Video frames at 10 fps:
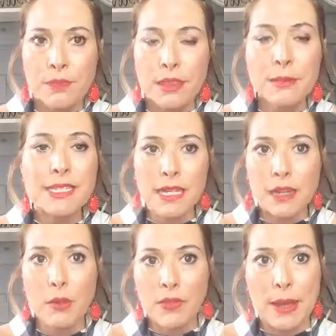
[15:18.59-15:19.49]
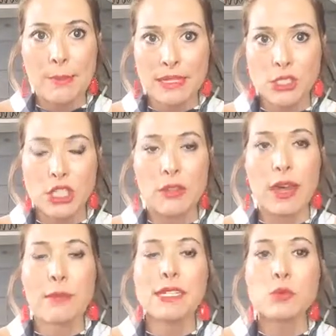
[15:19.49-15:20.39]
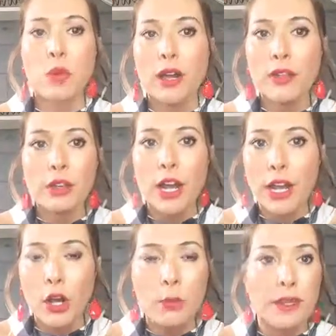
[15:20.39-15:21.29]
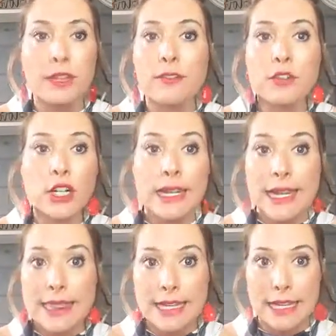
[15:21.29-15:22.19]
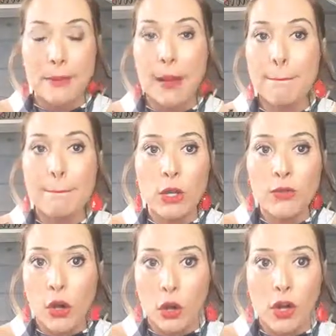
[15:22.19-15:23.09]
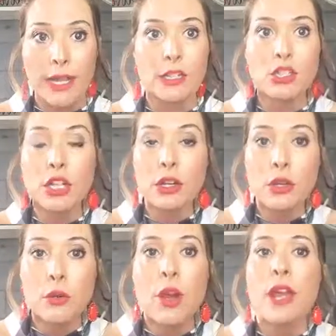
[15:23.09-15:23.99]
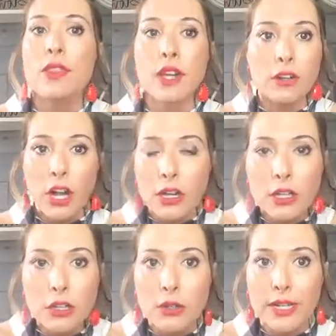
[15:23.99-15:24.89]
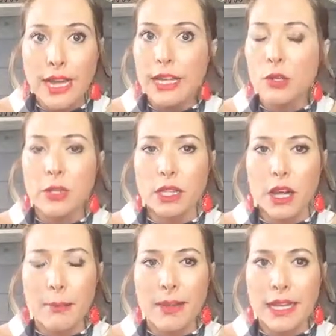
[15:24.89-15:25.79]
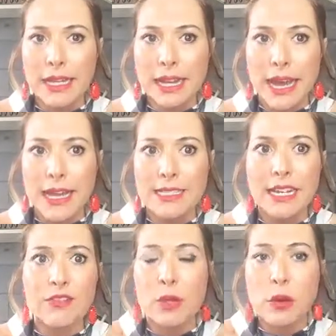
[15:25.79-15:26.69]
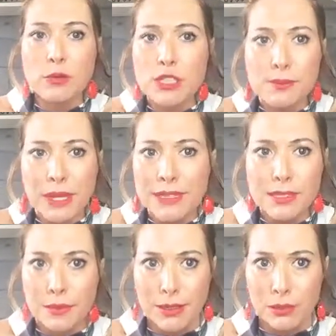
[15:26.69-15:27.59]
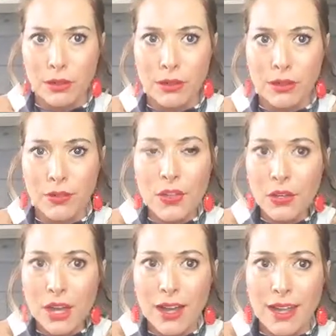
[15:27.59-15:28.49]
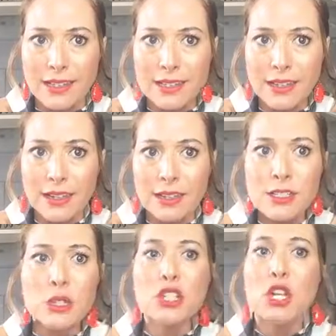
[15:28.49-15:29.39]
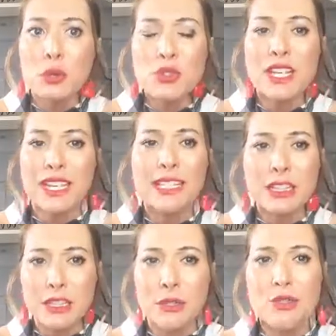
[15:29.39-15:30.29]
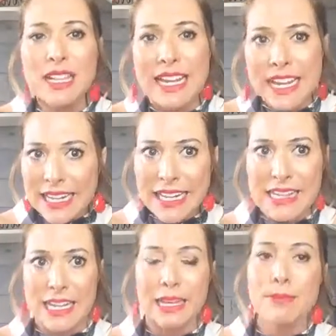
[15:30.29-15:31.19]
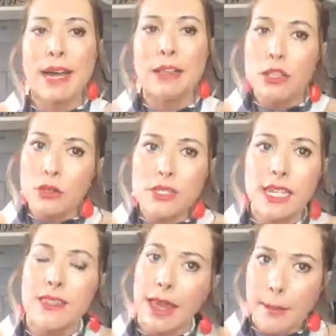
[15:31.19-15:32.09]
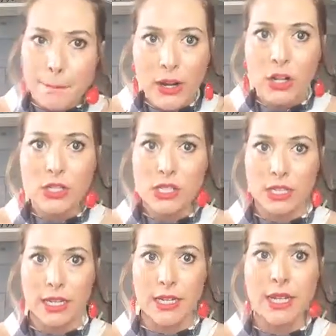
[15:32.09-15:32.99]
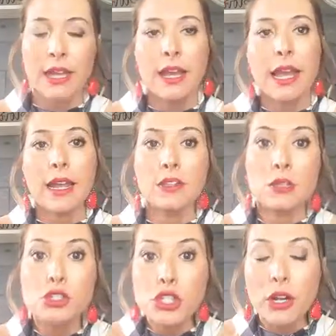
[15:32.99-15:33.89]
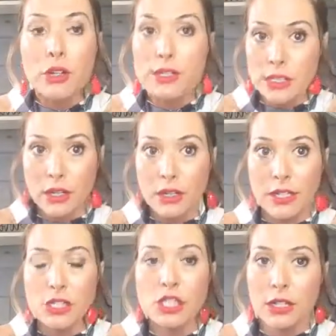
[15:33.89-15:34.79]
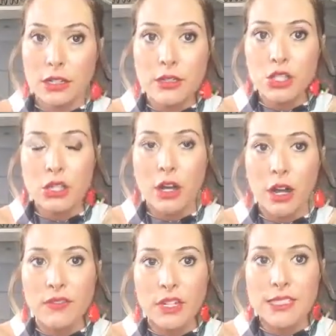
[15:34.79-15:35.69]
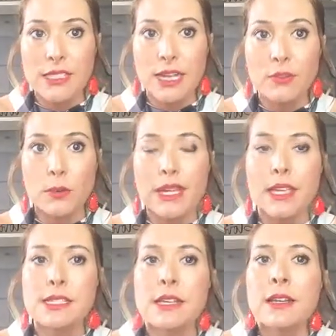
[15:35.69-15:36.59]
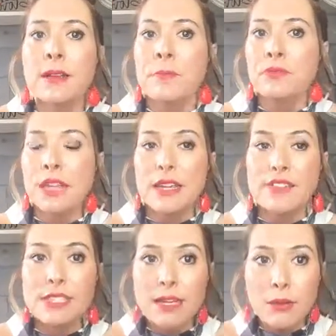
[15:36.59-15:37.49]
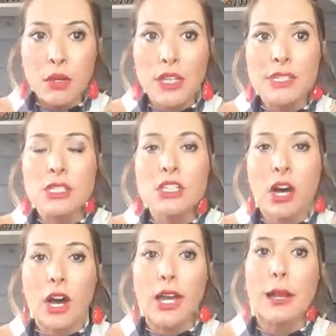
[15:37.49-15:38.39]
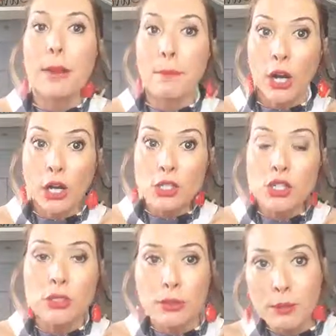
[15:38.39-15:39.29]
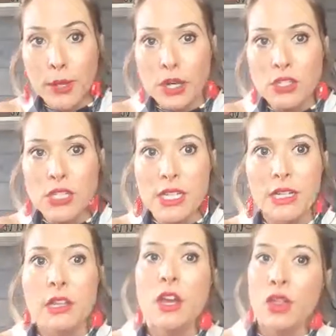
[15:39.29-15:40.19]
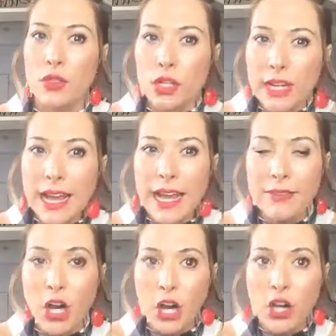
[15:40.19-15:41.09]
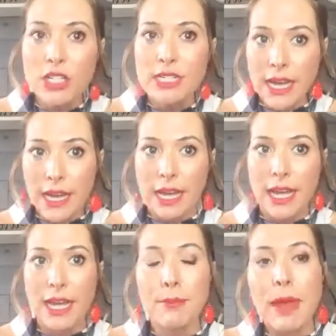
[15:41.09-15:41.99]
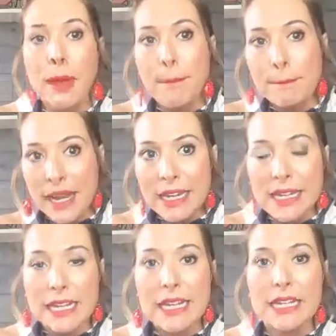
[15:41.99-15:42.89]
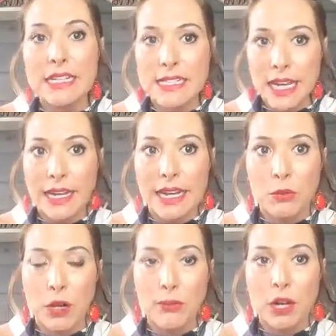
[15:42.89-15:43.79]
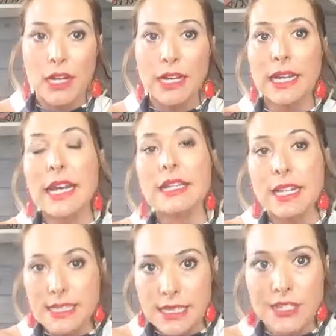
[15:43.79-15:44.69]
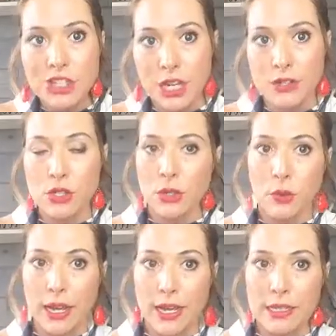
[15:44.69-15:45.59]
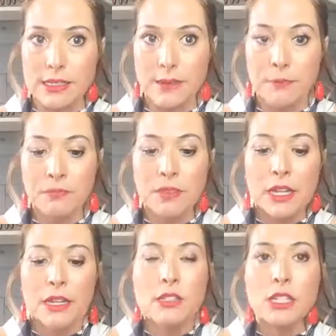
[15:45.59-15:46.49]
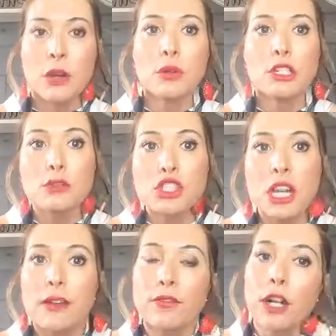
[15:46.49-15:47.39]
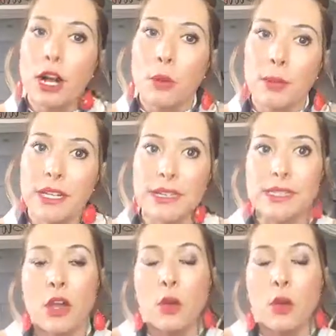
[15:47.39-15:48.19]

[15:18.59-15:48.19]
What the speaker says: Let me tell you what that means to you. That means, one, they're not open. Forget them. Move on. Two, they're not going to create you a lot of money, guys, if they won't speak to people. They're not. So you didn't lose anything by losing that person, and you certainly shouldn't lose your confidence level, because if someone is not a personable person, they're going to have a hard time making it inside network marketing unless they change their ways. So you check for openness.